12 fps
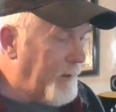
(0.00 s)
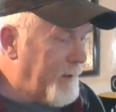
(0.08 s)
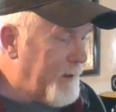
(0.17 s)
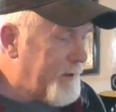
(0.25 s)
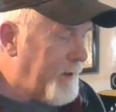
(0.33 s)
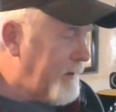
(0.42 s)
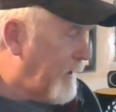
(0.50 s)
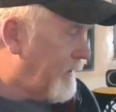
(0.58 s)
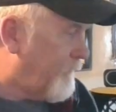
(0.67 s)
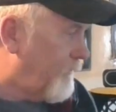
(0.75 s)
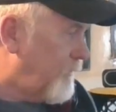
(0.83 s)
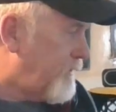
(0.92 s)
got to tell you that. The
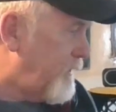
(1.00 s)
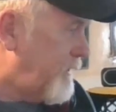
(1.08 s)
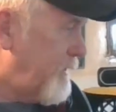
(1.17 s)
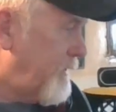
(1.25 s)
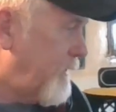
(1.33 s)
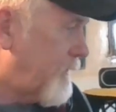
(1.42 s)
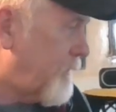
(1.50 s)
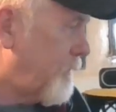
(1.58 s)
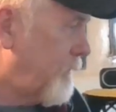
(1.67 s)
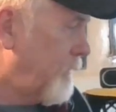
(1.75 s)
phone is the easiest.